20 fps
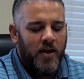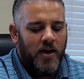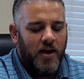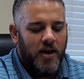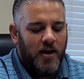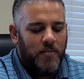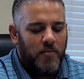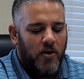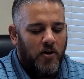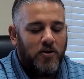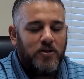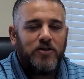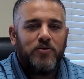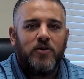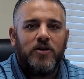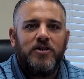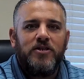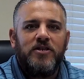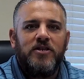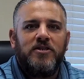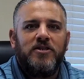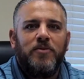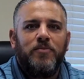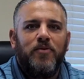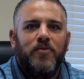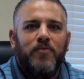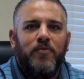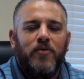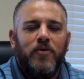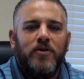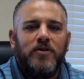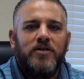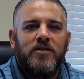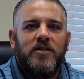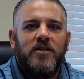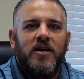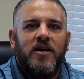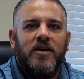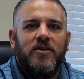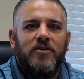Also on December
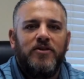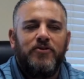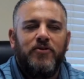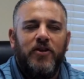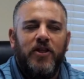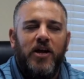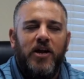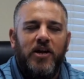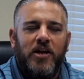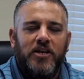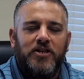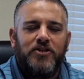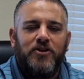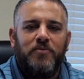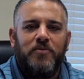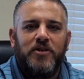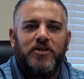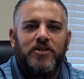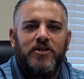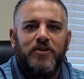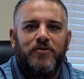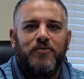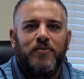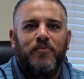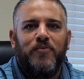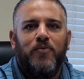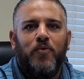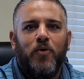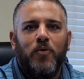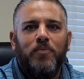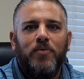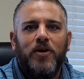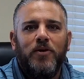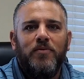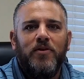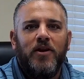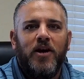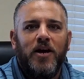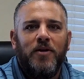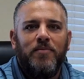1st, the tree lighting I should mention is from 4 p.m.
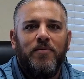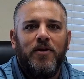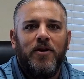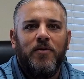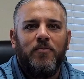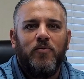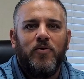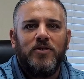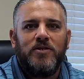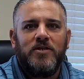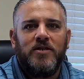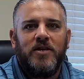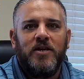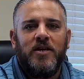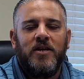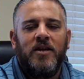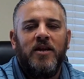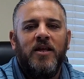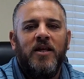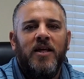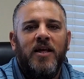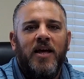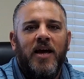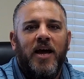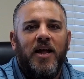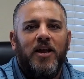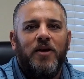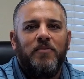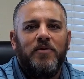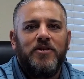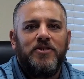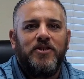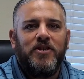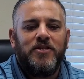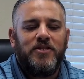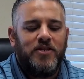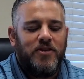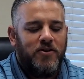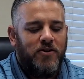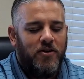to 9 p.m. once again at
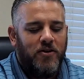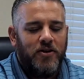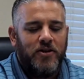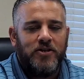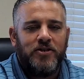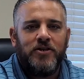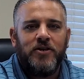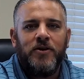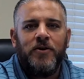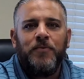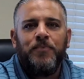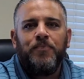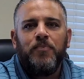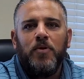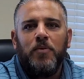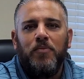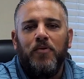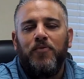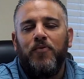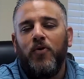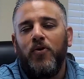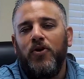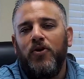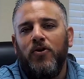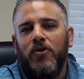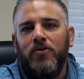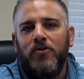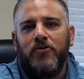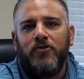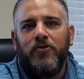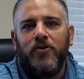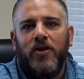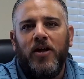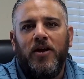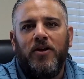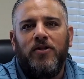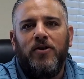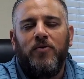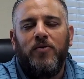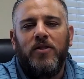MSJC College. Before you go to the tree
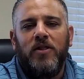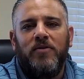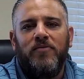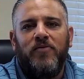lighting, though, we'd